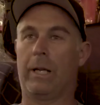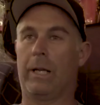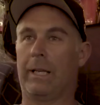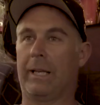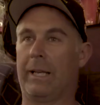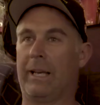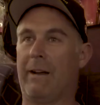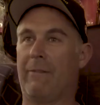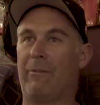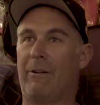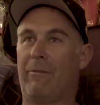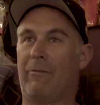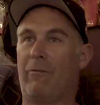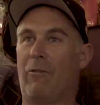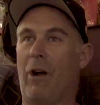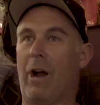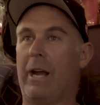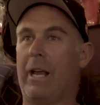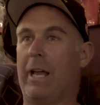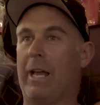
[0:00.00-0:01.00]
Like every
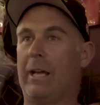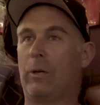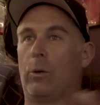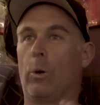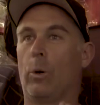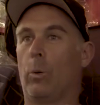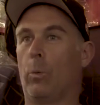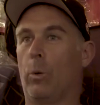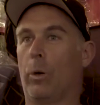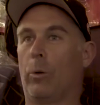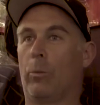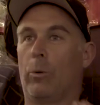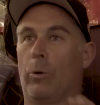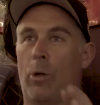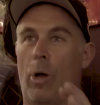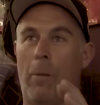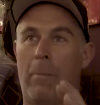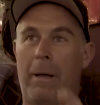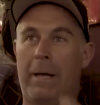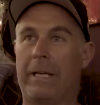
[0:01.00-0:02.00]
Friday I'd go to work with
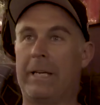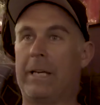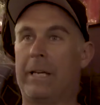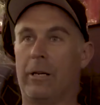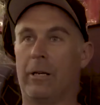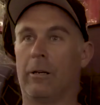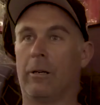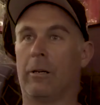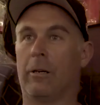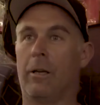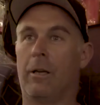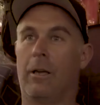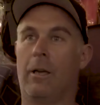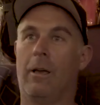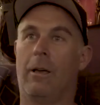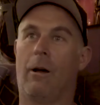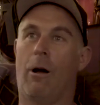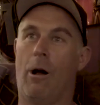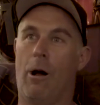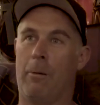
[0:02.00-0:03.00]
all my gear
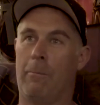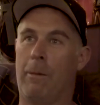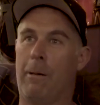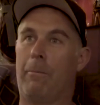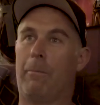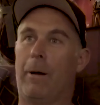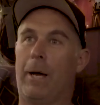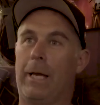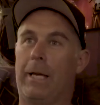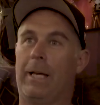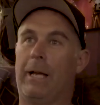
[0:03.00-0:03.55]
on my bike.